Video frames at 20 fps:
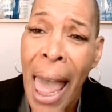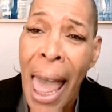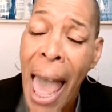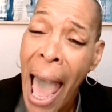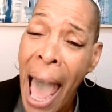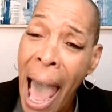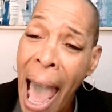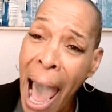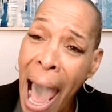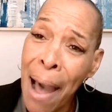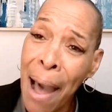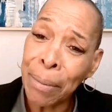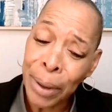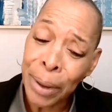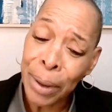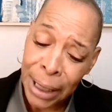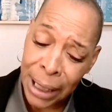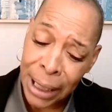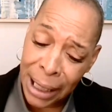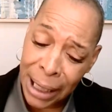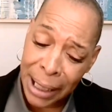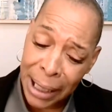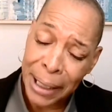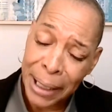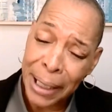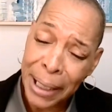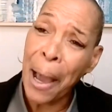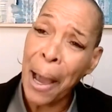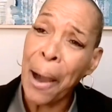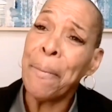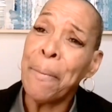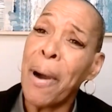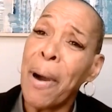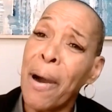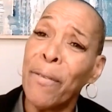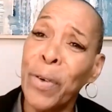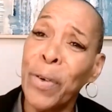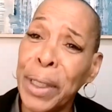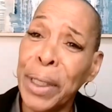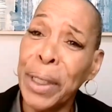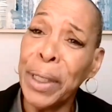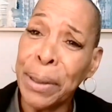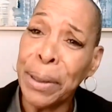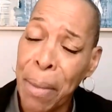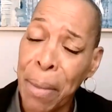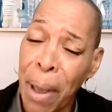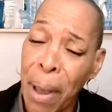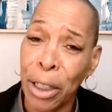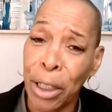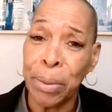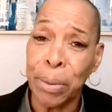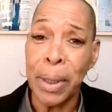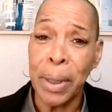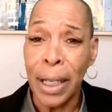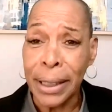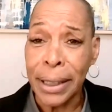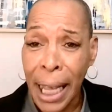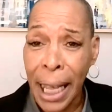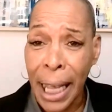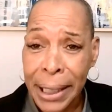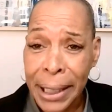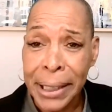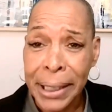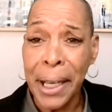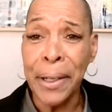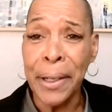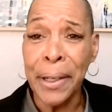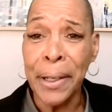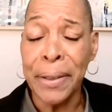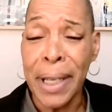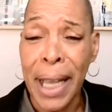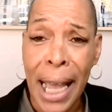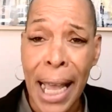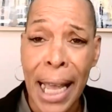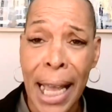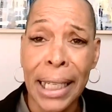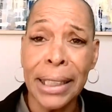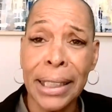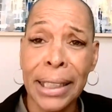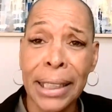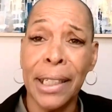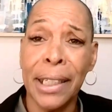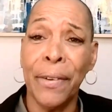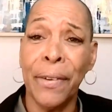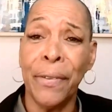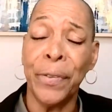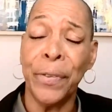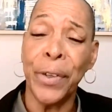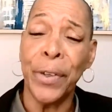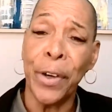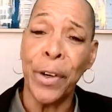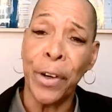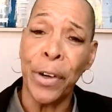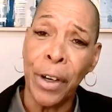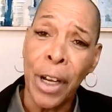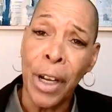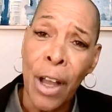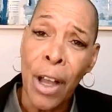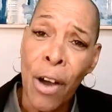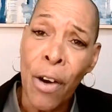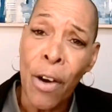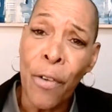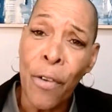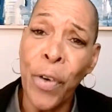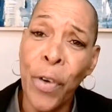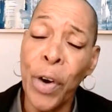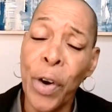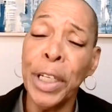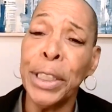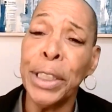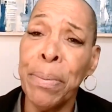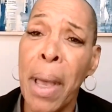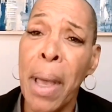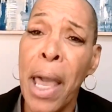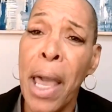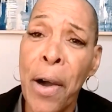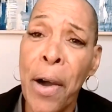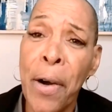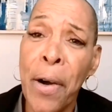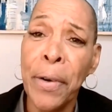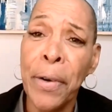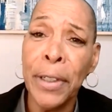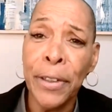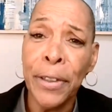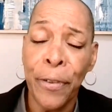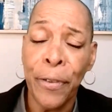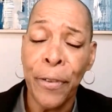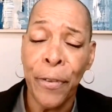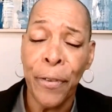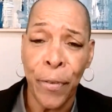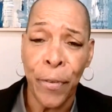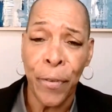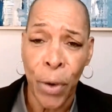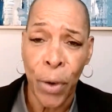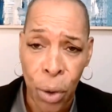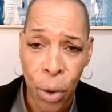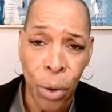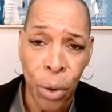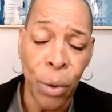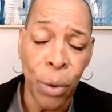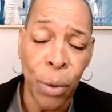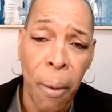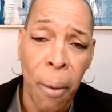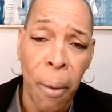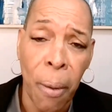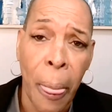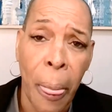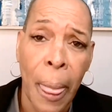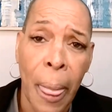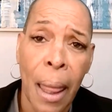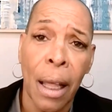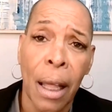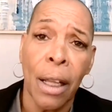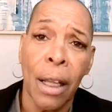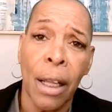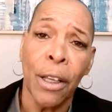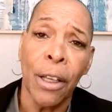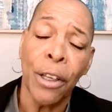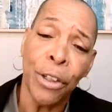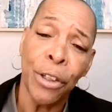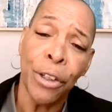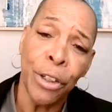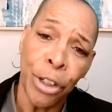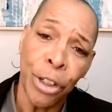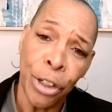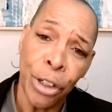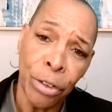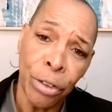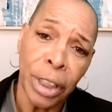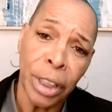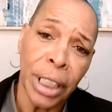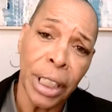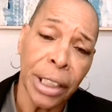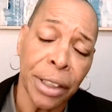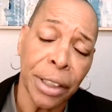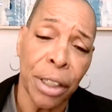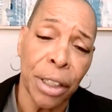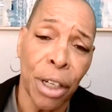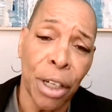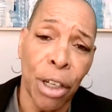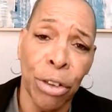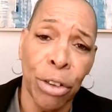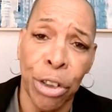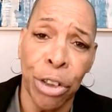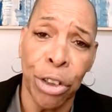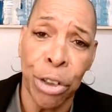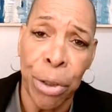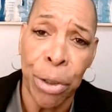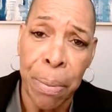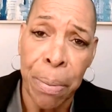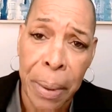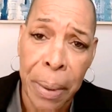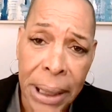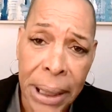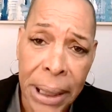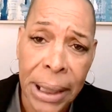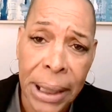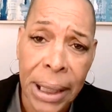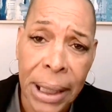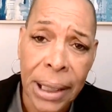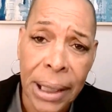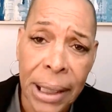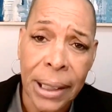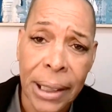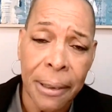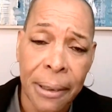I'm cleaning out my voicemails, because I tell you guys, if your voicemail is full, you just closed your business.